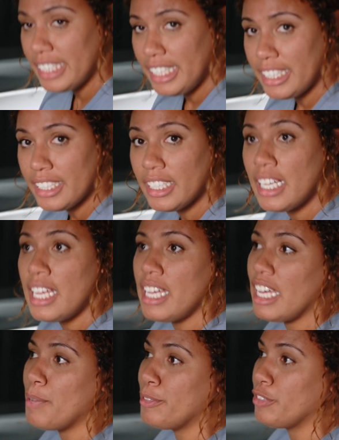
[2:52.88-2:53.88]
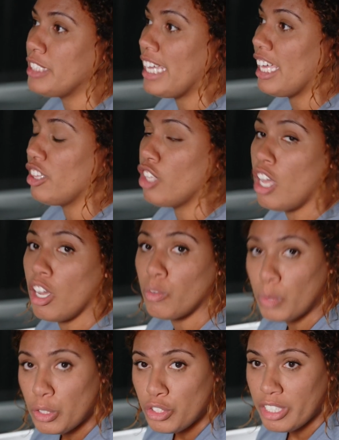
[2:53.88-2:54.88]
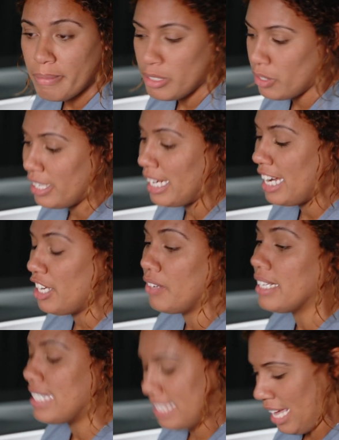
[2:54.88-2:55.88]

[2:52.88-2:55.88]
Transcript: in here if we're taking long road trips so that I know it's